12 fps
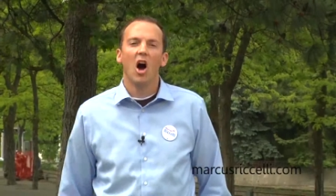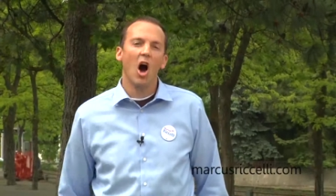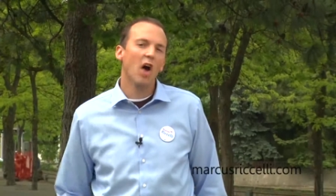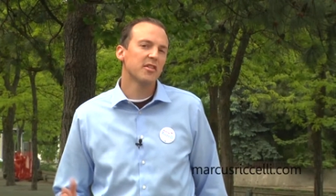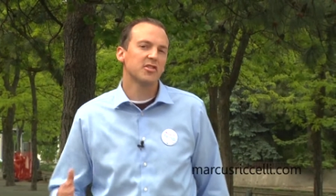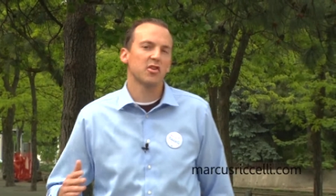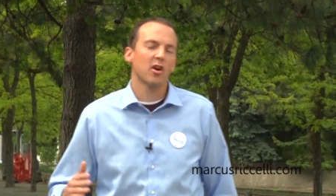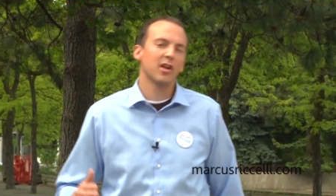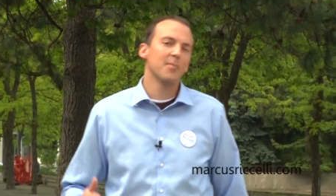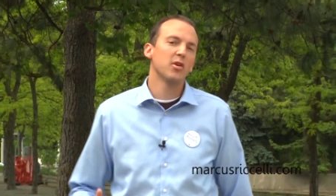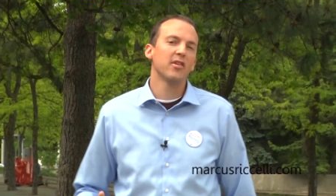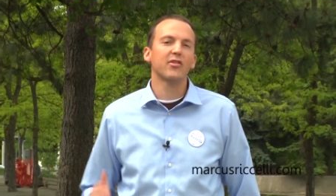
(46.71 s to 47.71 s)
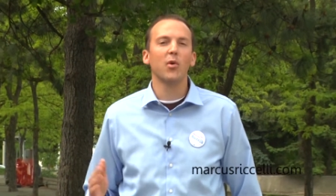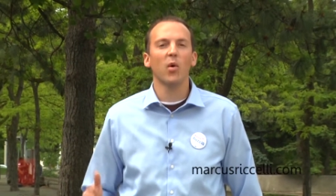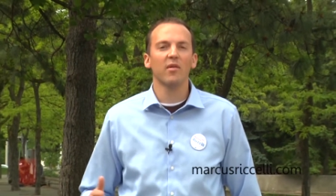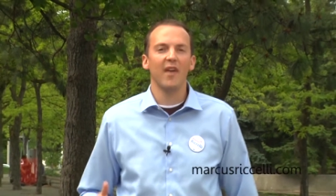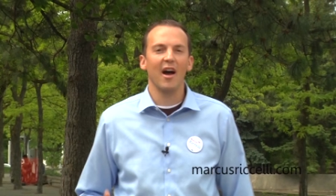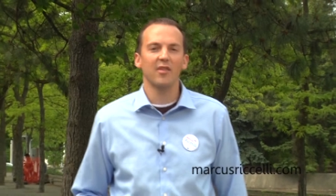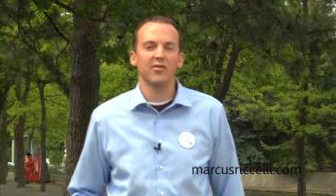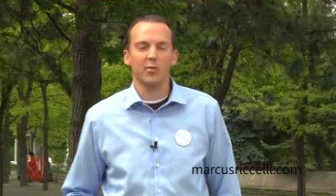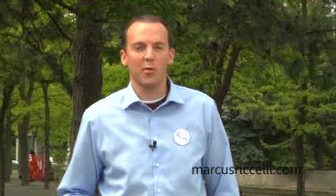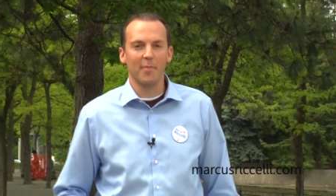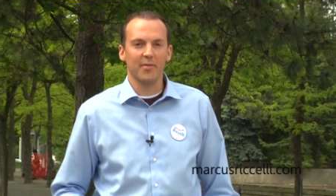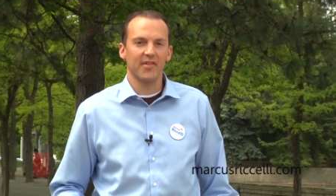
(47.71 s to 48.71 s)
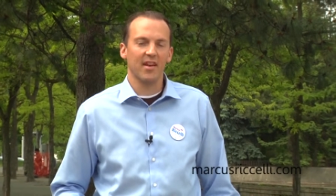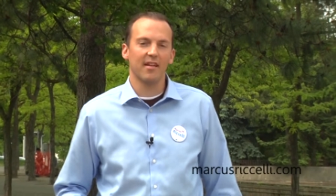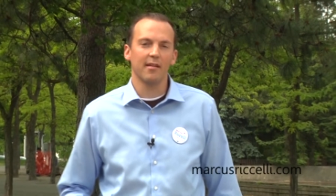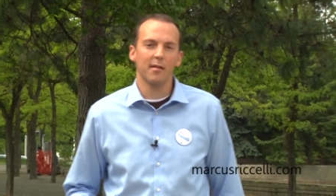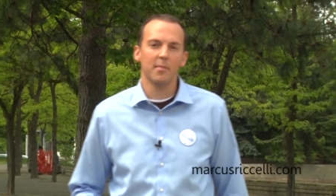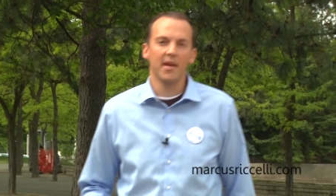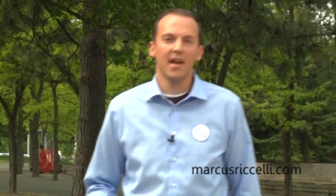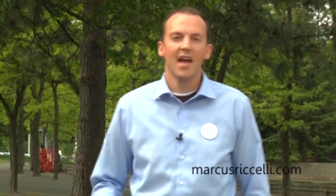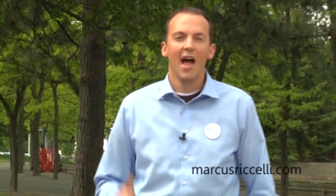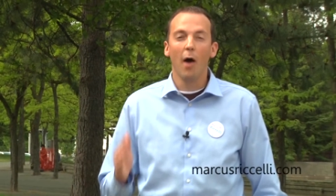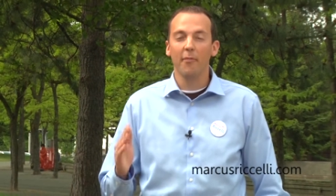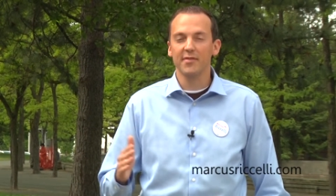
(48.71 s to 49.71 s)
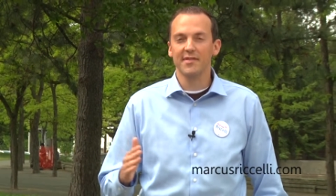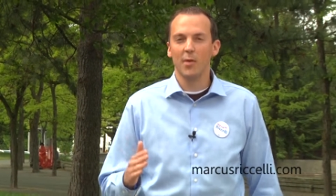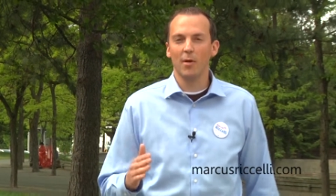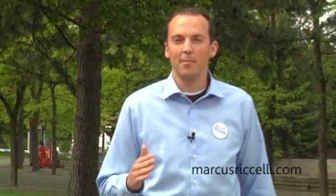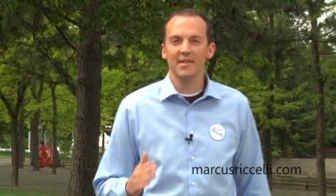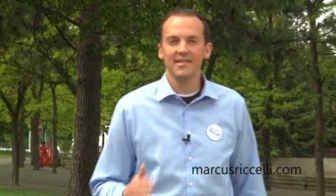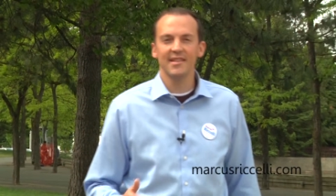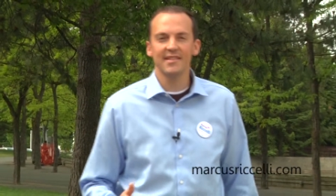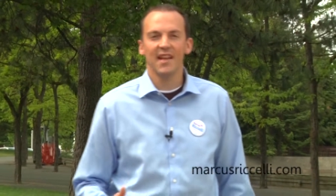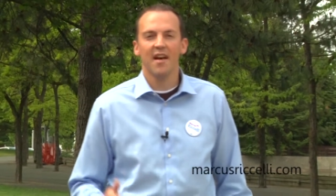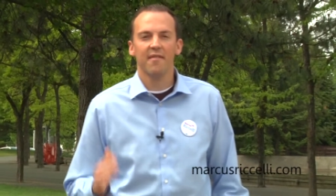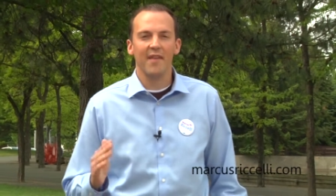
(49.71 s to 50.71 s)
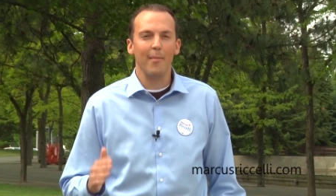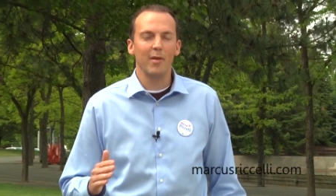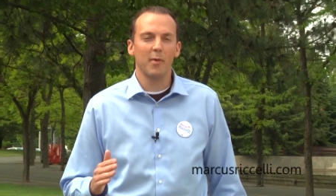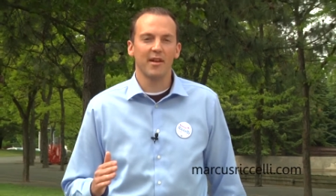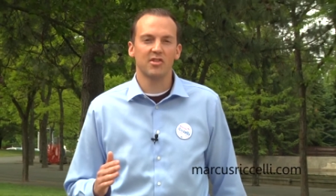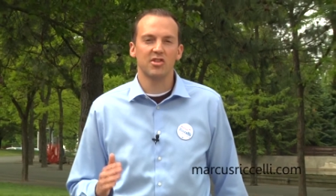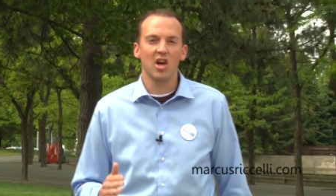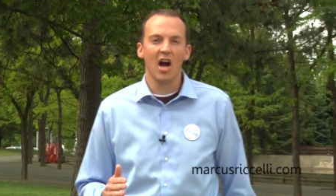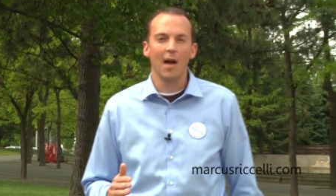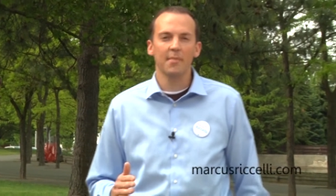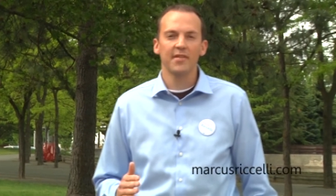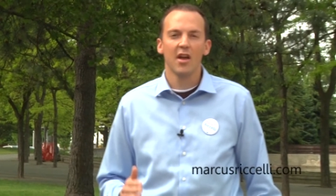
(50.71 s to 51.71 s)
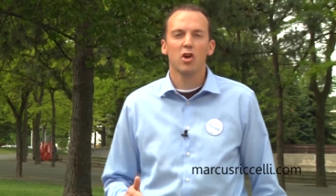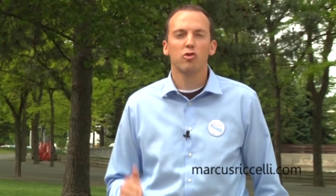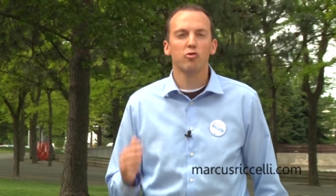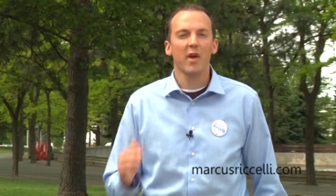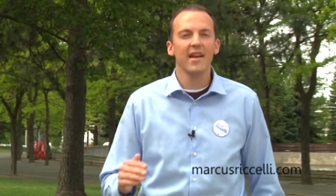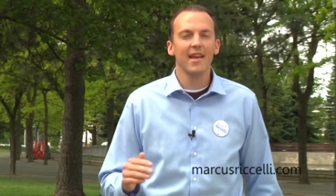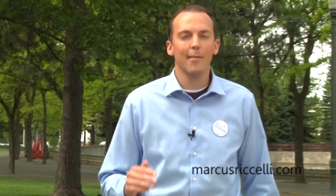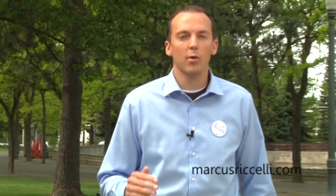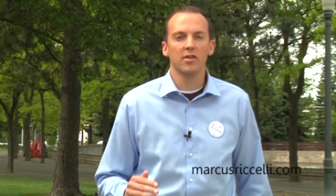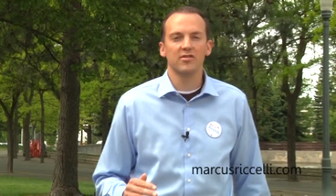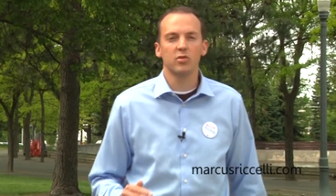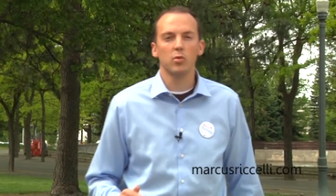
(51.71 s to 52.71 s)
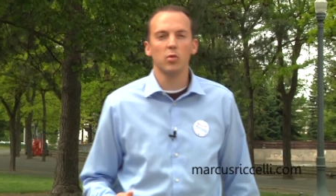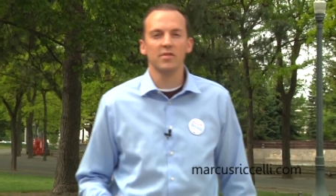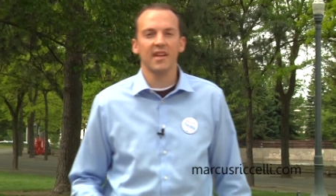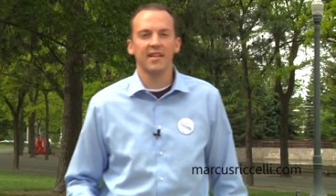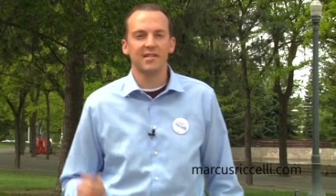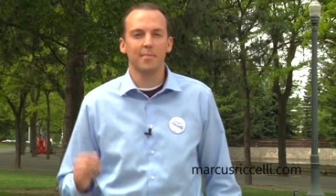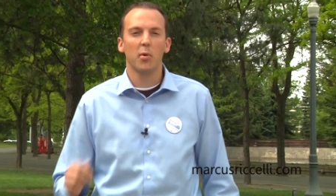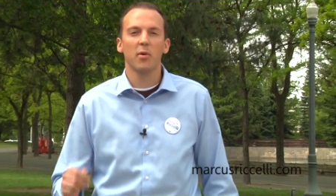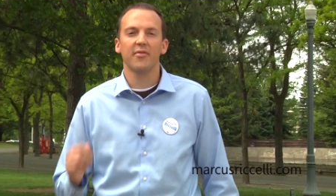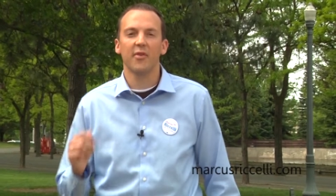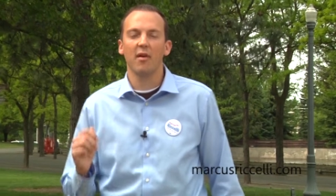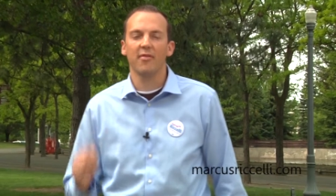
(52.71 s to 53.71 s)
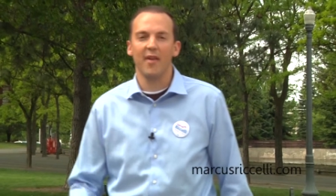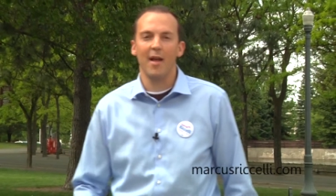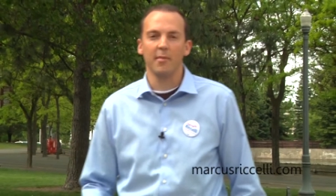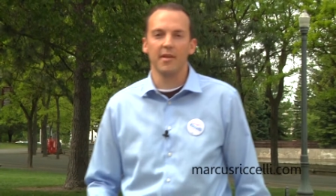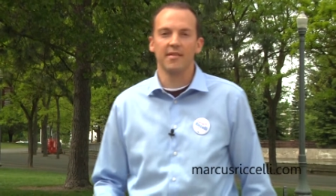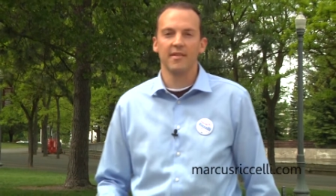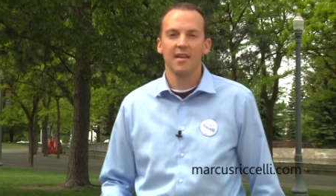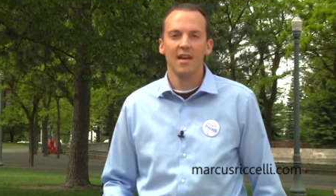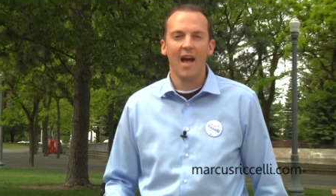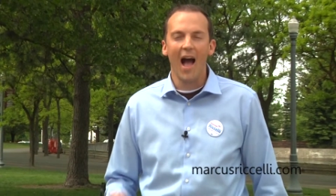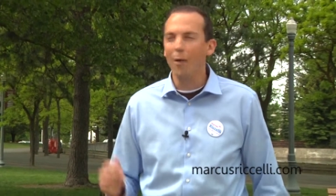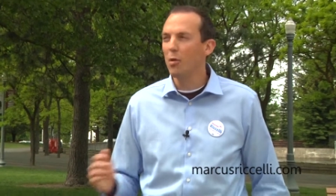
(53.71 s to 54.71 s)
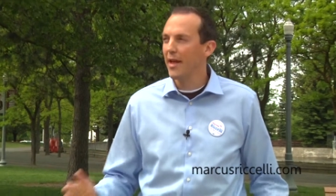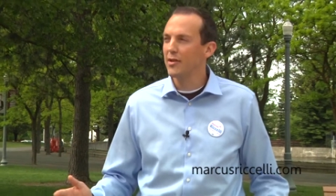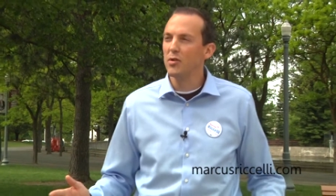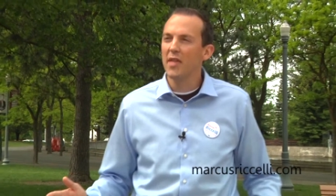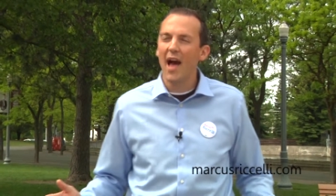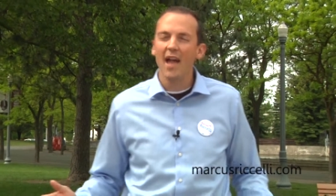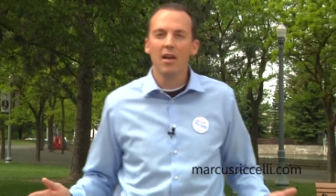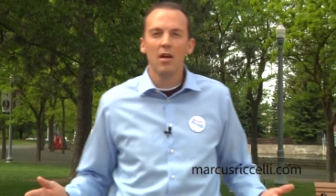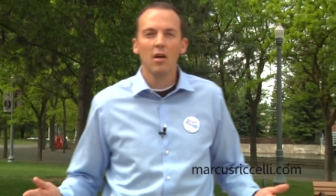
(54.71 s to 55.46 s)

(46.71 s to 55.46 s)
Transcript: I'll ensure our community's core values are represented in Olympia. Help for small business, family wage jobs, great neighborhood schools, and support for our families. How will I do that?